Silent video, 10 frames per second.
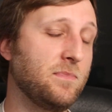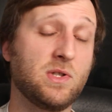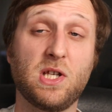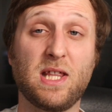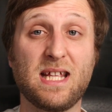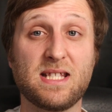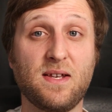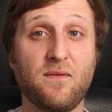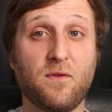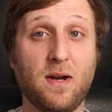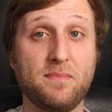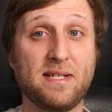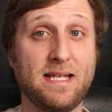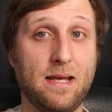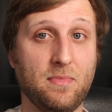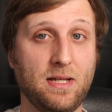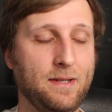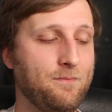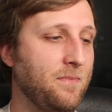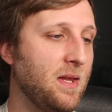So that's frame
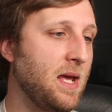sampling.